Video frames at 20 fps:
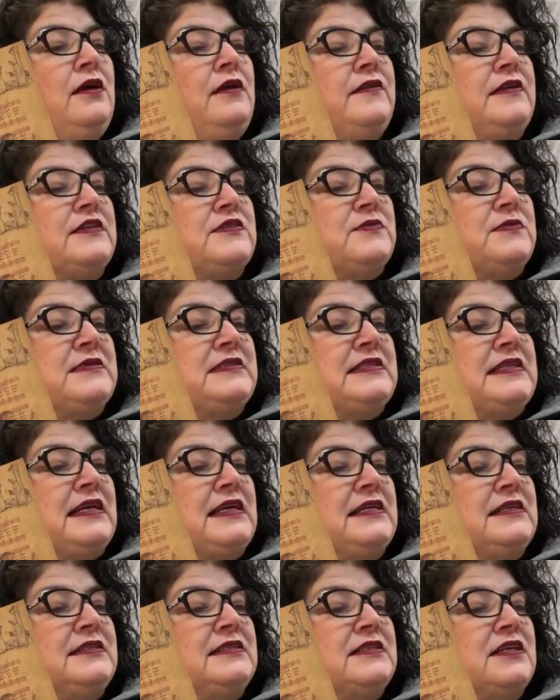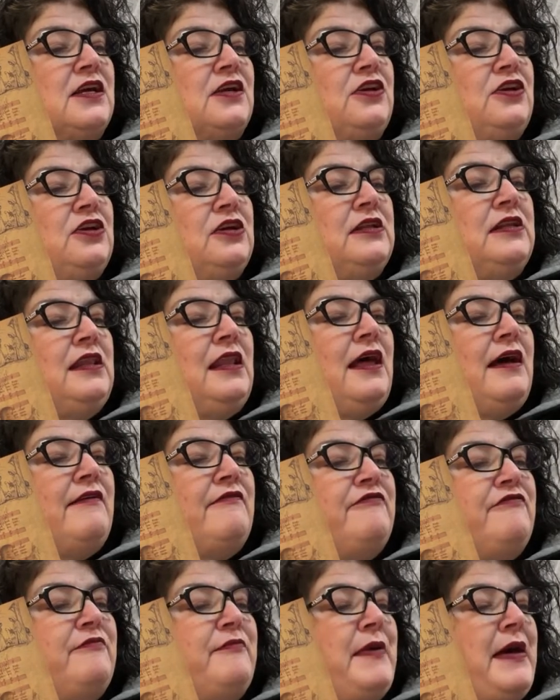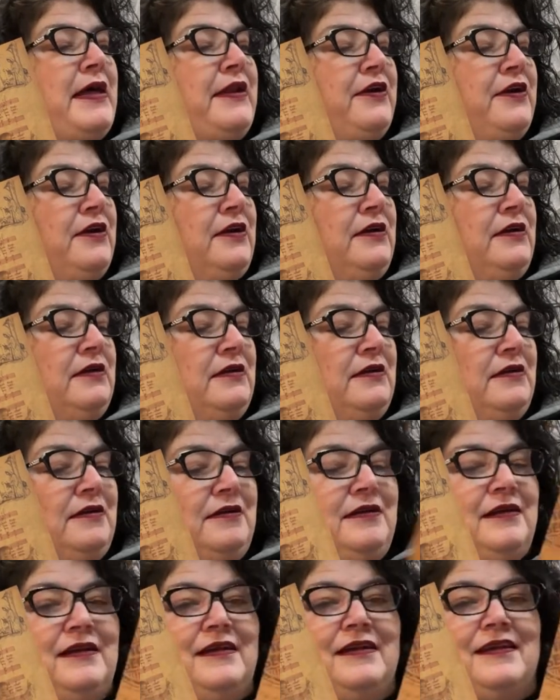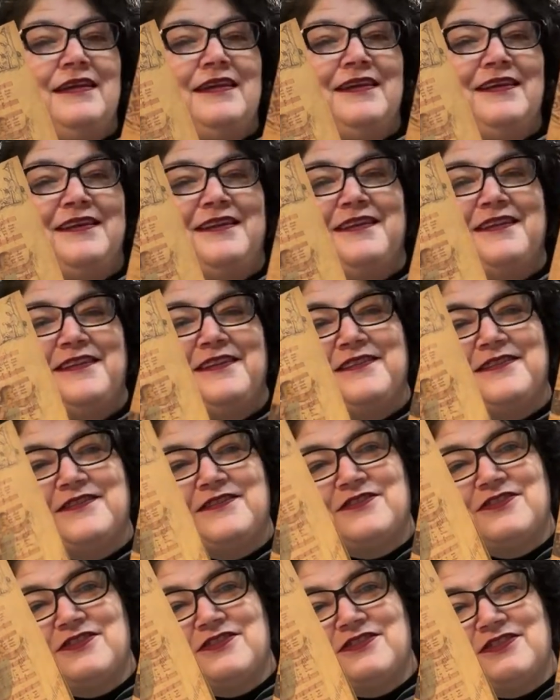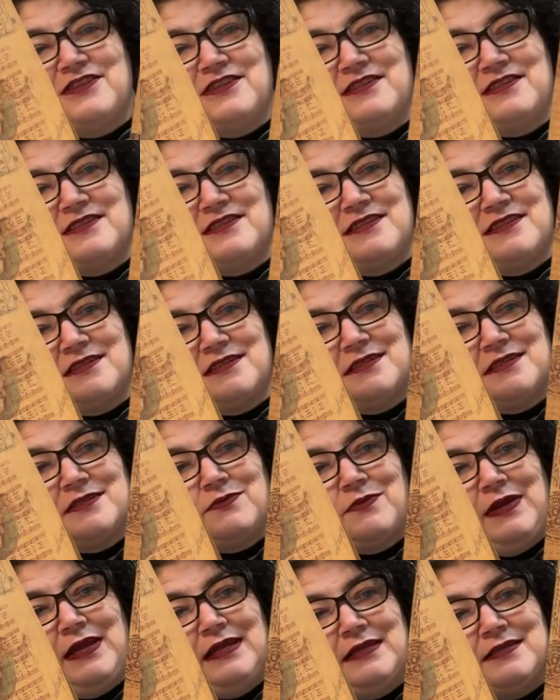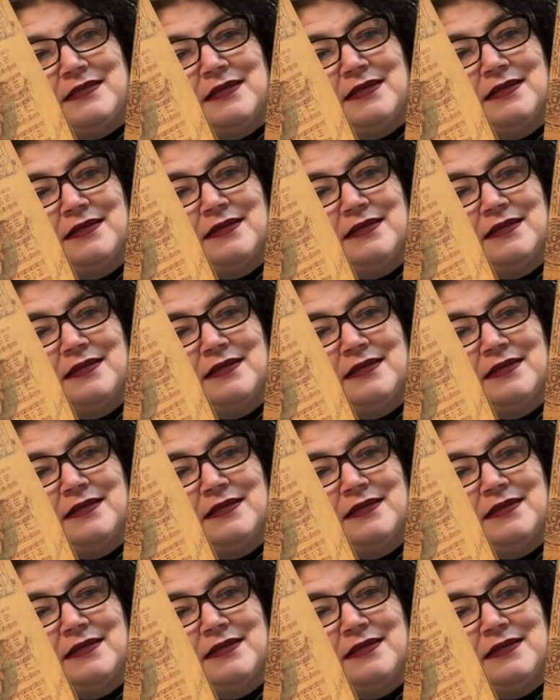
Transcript: This one says, good love better. And it's just sweet.